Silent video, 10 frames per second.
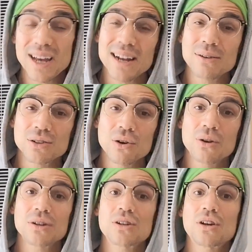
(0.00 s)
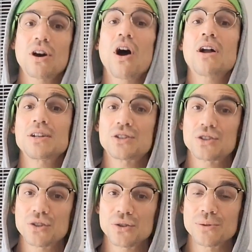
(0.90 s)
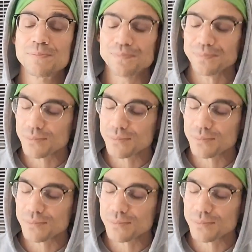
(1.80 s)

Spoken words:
and I was going to college too,